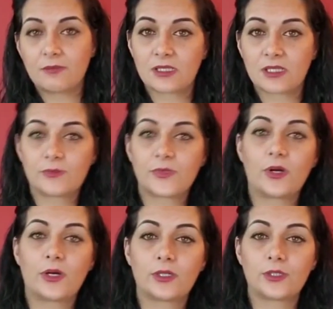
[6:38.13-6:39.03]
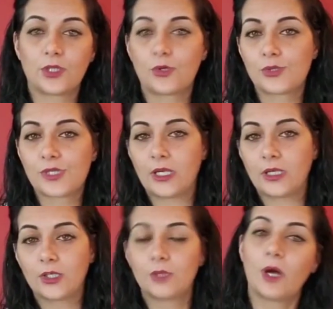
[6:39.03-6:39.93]
Muslim are those
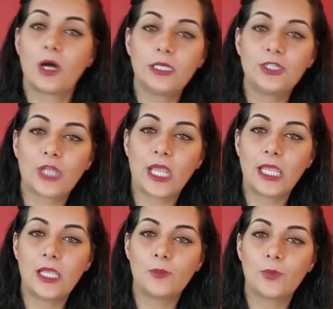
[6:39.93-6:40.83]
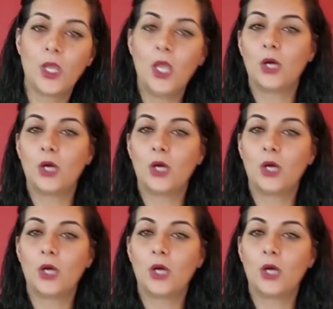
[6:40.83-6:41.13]
in good body shape